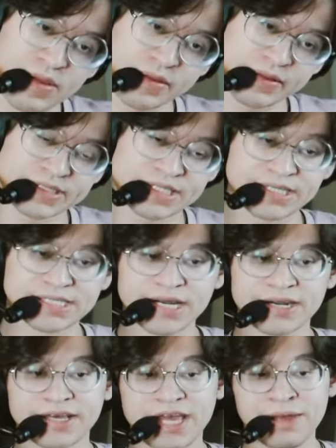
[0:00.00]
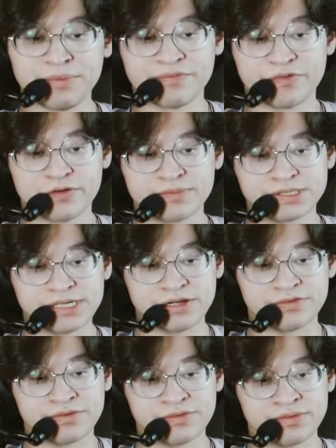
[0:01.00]
The sea decided to keep him for
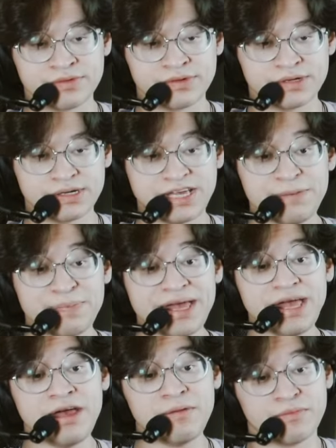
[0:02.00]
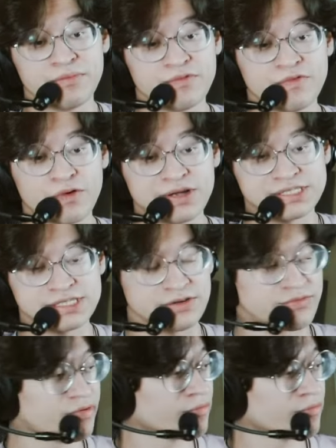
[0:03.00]
himself. Keep him for itself.